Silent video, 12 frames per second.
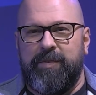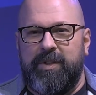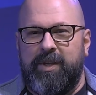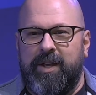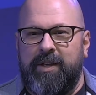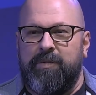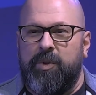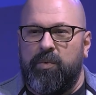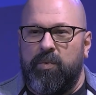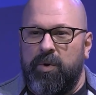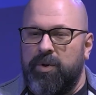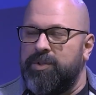kind of the
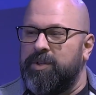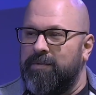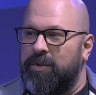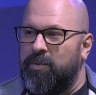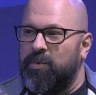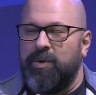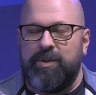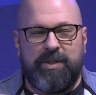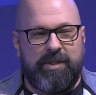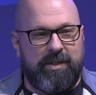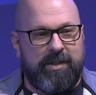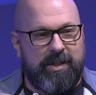worst of the
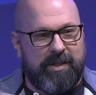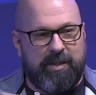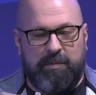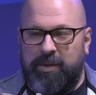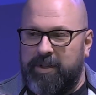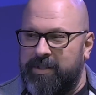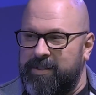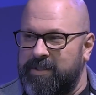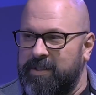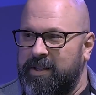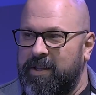worst disciplines